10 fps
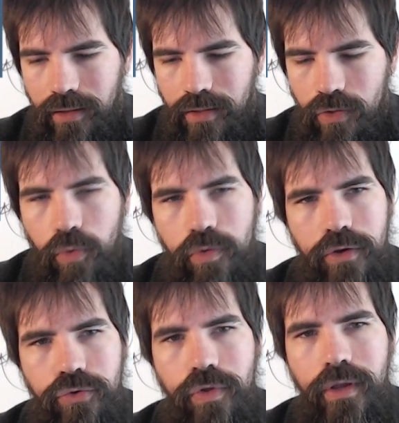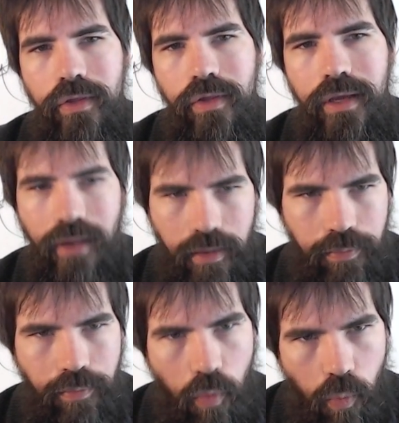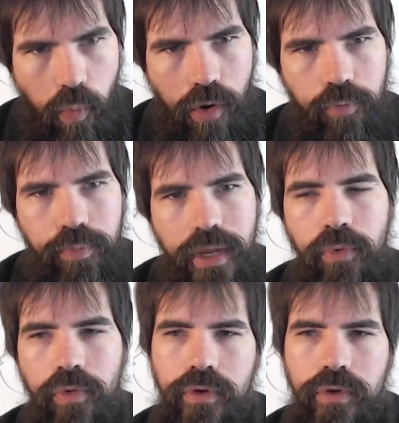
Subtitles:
was interesting seeing, like, what are people's